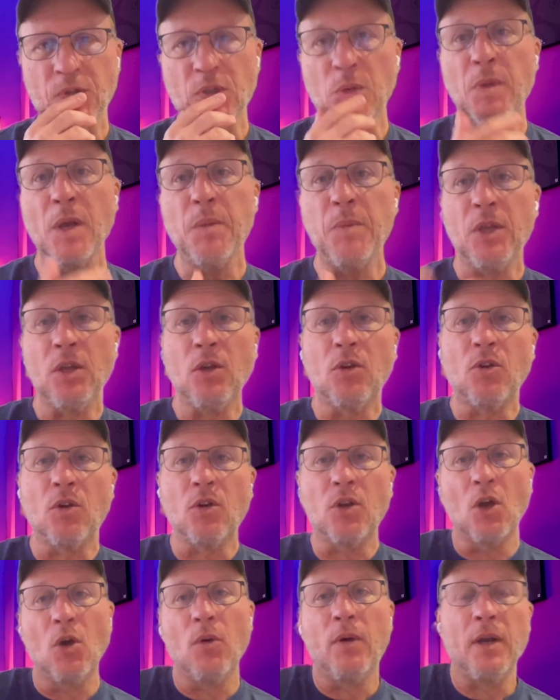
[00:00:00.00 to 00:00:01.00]
So maybe you
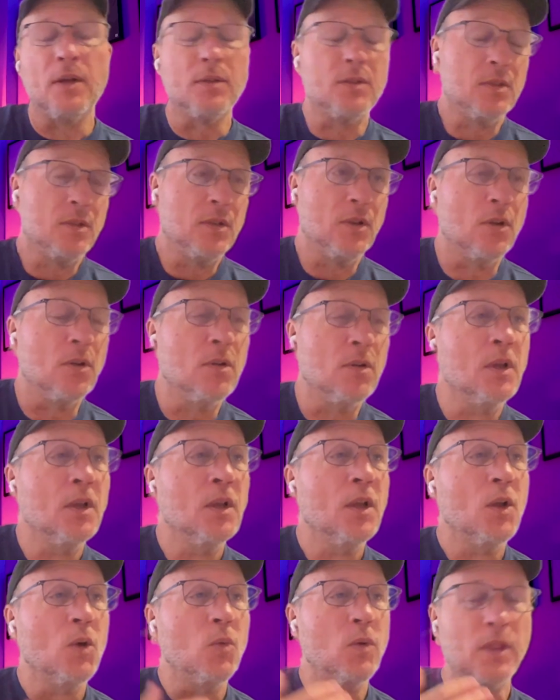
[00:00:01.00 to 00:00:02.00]
could go out,
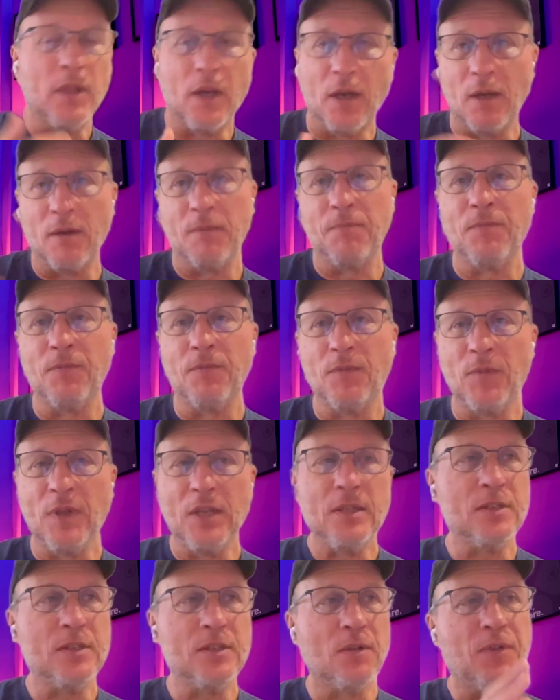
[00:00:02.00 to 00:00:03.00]
with
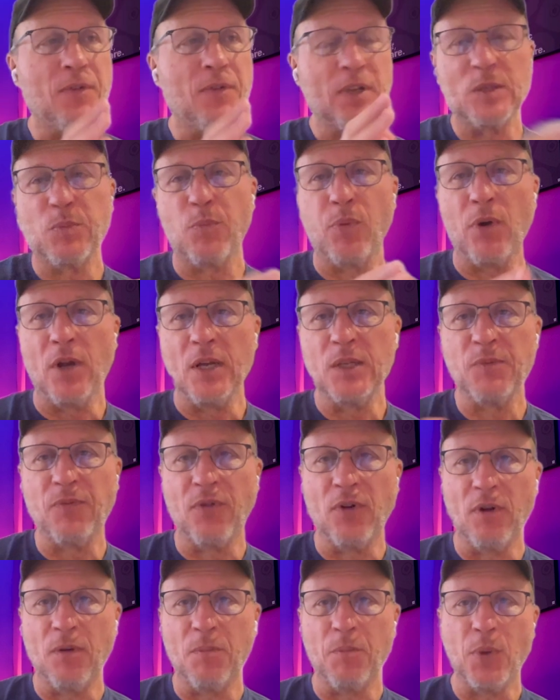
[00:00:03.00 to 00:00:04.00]
here's a fixed price
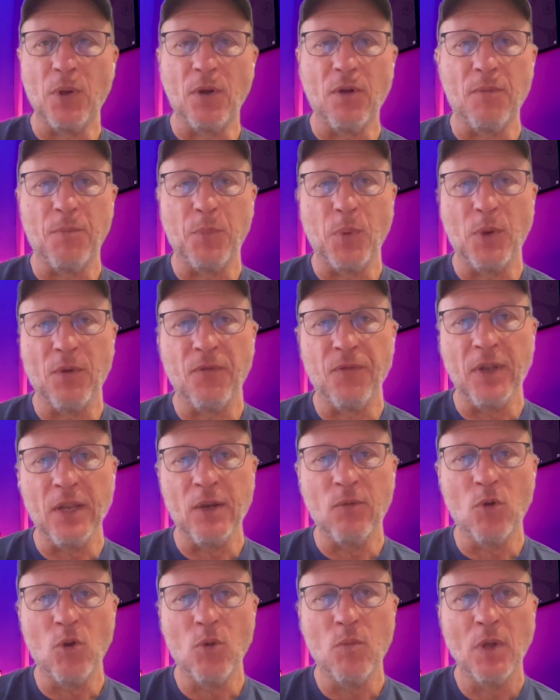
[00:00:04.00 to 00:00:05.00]
per
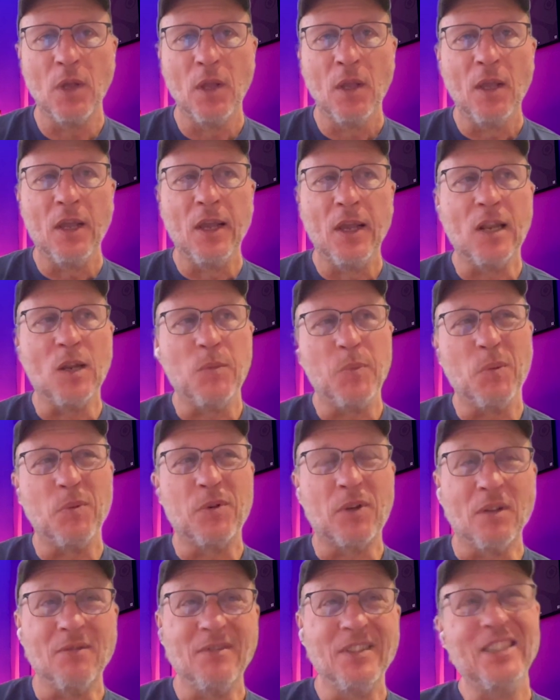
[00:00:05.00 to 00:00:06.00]
fitting room. And
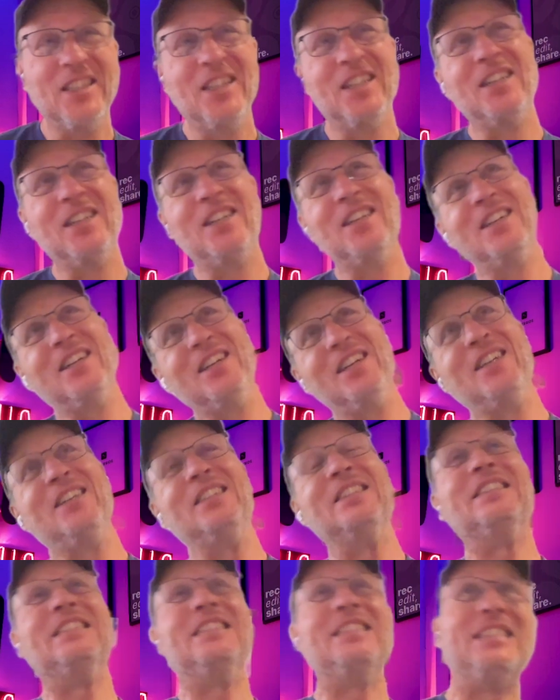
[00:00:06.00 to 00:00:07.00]
people go,
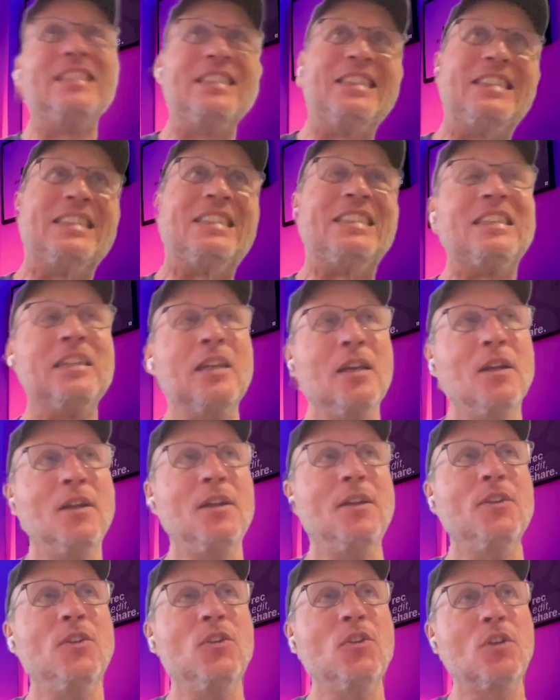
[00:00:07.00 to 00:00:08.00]
yeah.
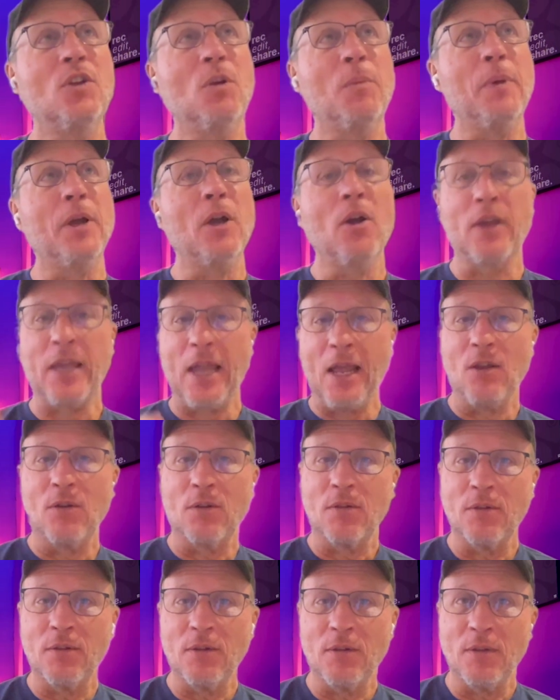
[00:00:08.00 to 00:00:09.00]
You come back, okay,
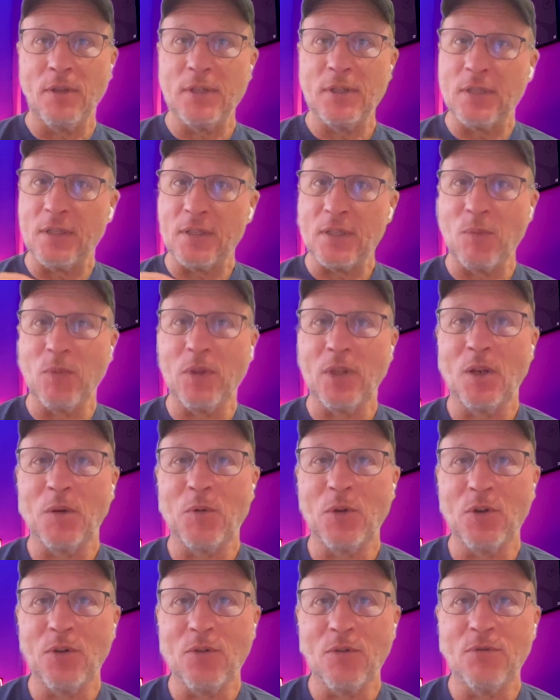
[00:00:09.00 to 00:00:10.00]
look, this is something I'm
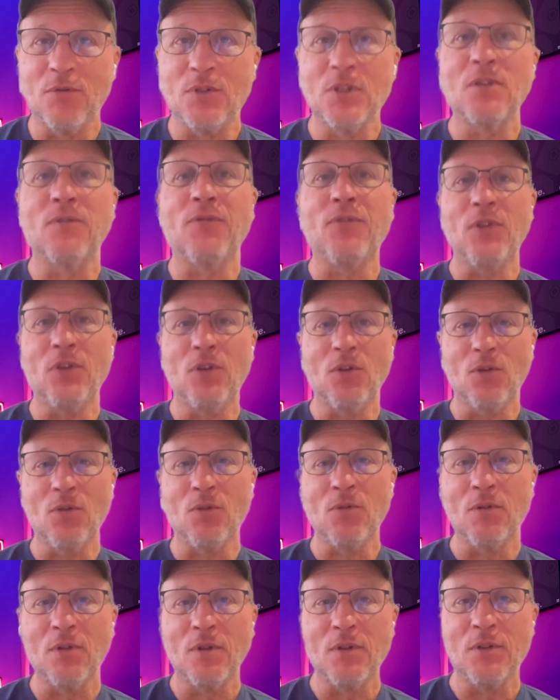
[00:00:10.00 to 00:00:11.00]
going to do just for
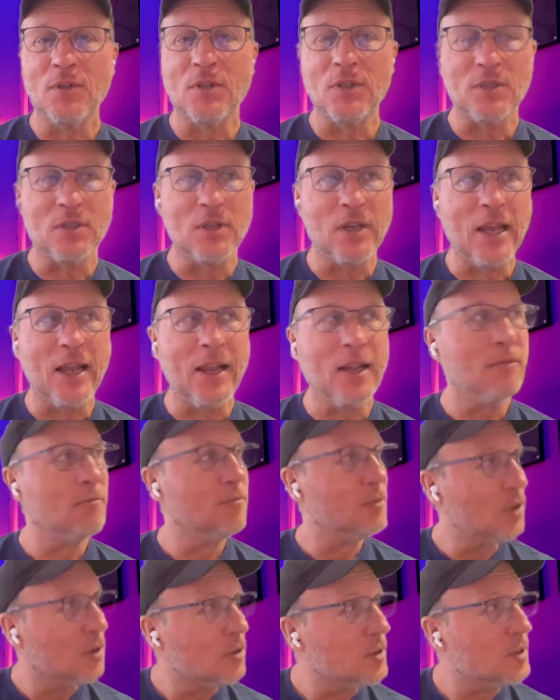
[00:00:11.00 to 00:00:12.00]
you, just today.
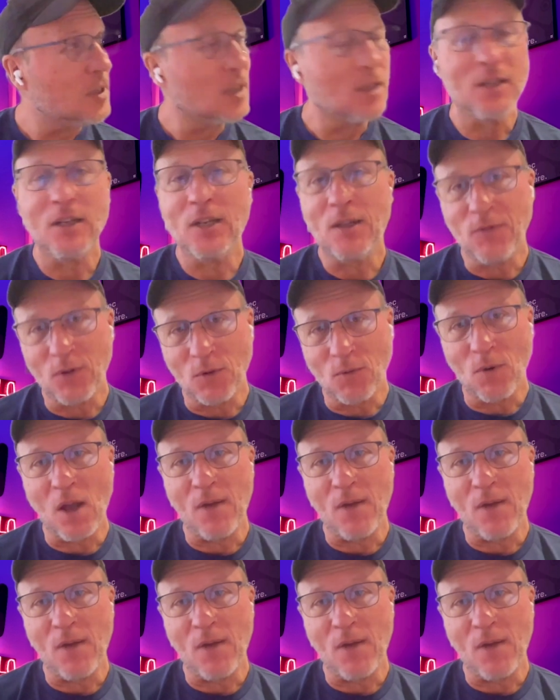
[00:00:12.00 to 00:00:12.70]
Don't tell any of your